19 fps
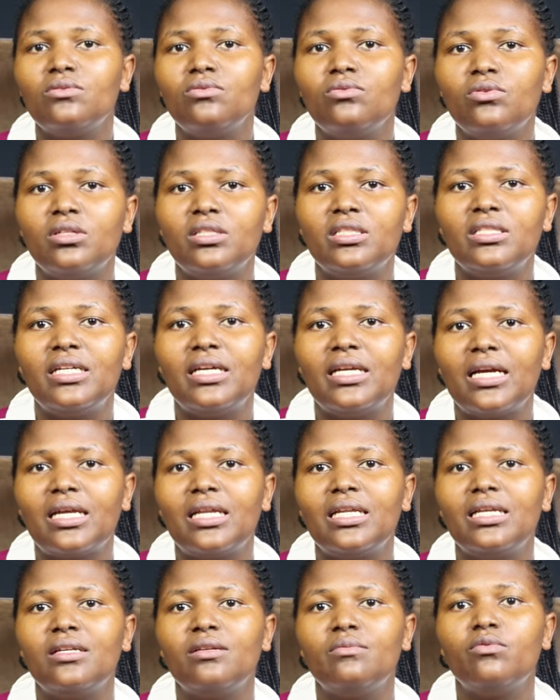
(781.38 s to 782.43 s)
do not
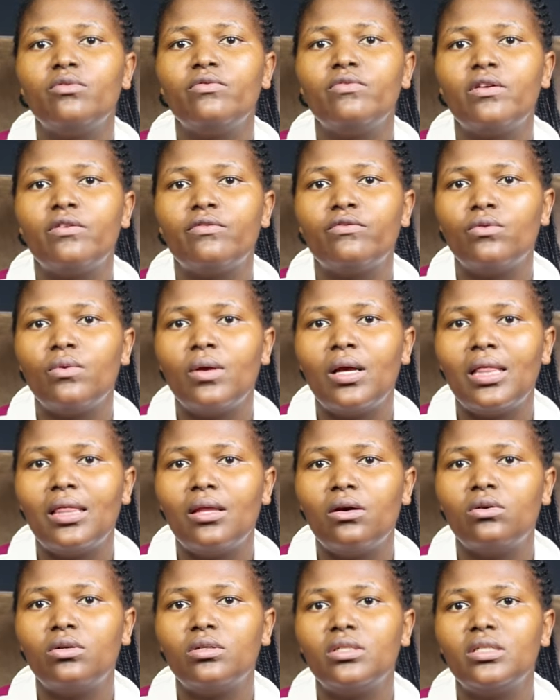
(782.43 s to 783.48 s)
directly remove the fuel
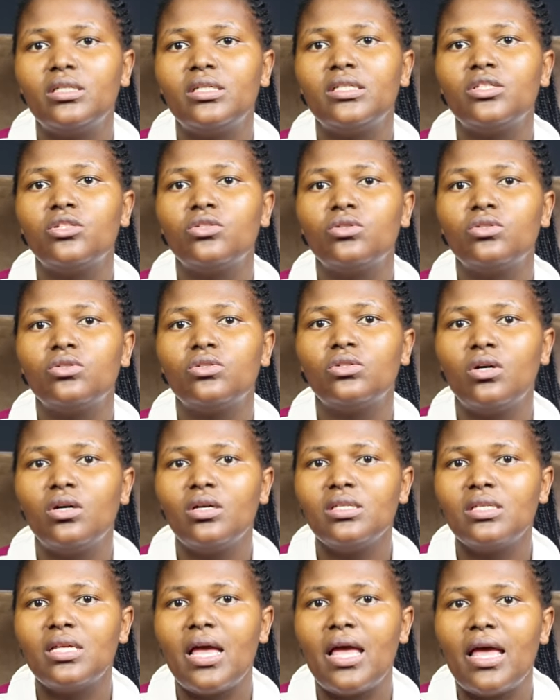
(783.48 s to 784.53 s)
or ignition
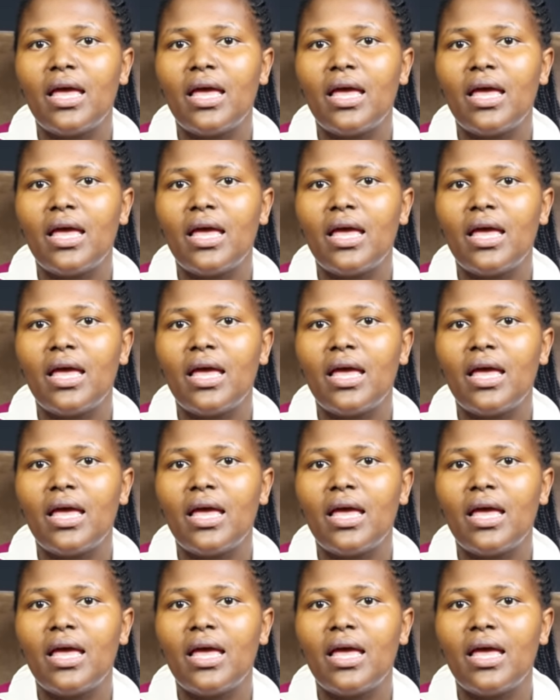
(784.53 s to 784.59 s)
source,